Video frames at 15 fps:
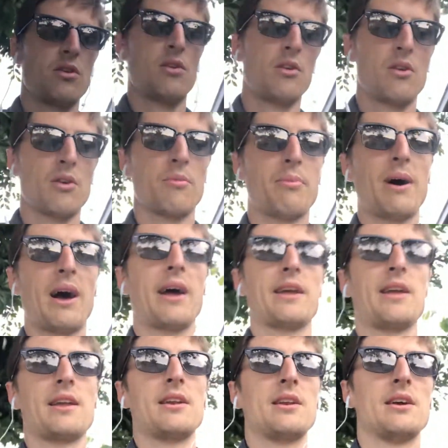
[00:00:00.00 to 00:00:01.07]
you're
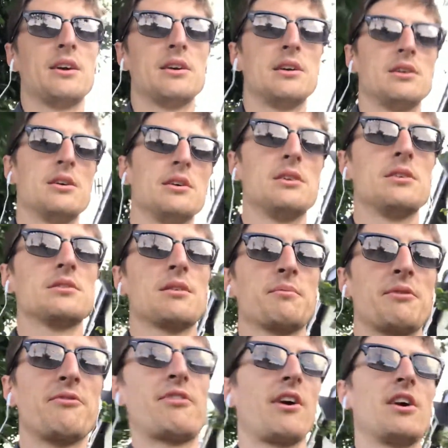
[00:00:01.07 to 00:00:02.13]
buying
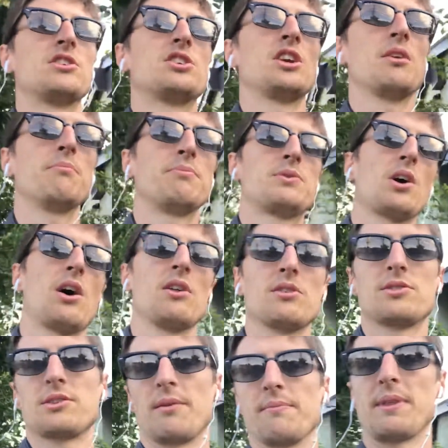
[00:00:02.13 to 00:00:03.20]
something very cheap, $1
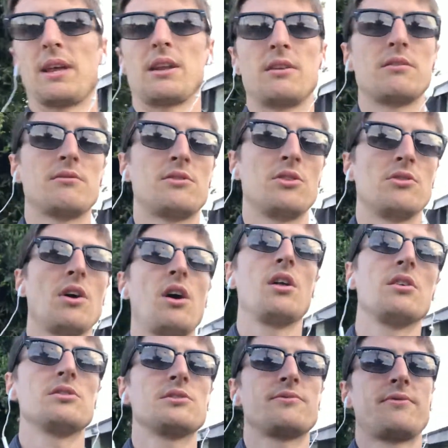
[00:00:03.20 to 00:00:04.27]
something, $2,
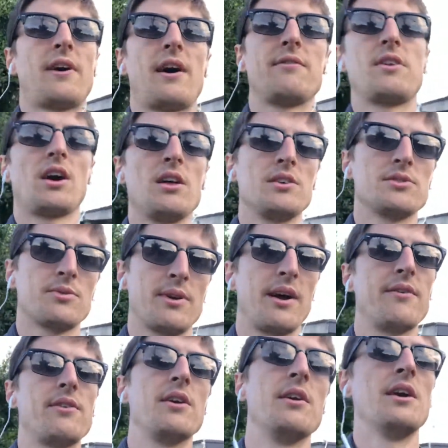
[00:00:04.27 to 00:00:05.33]
$5,
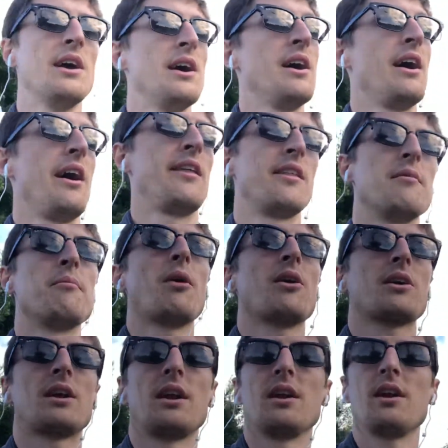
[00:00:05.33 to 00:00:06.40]
whatever, and then
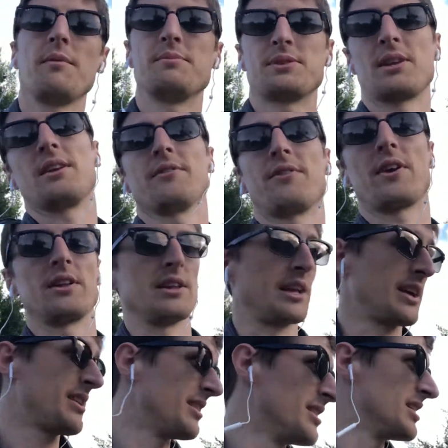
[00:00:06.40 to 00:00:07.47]
marking it up
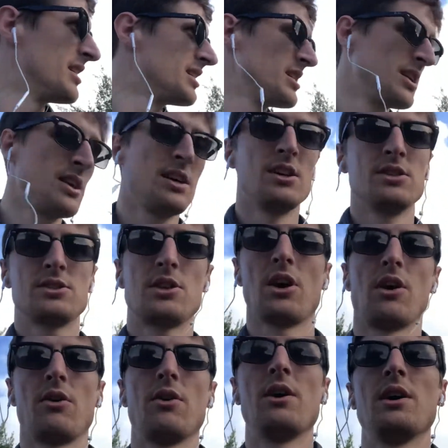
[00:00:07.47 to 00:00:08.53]
significantly.
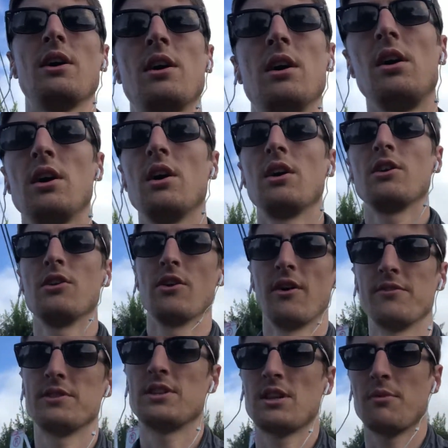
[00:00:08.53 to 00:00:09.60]
So you don't have
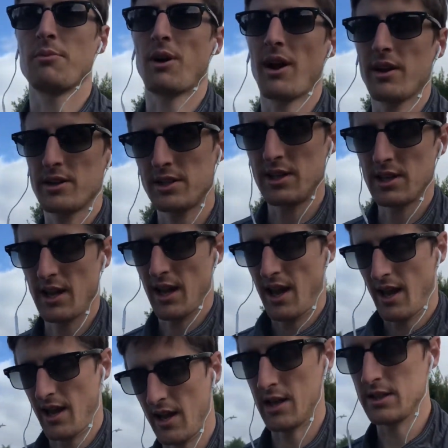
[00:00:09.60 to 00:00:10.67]
to see the product,
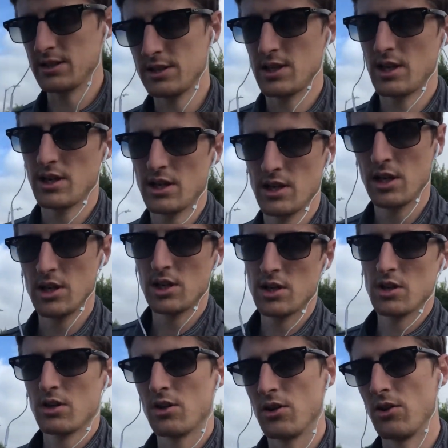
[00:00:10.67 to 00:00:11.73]
and
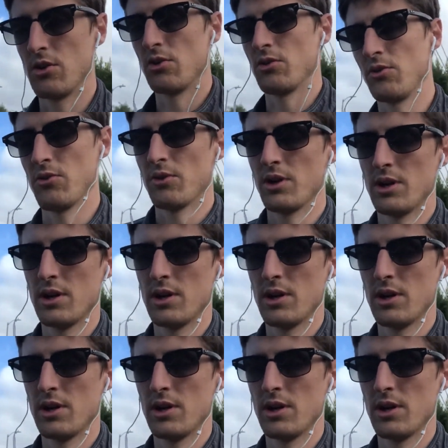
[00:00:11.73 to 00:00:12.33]
you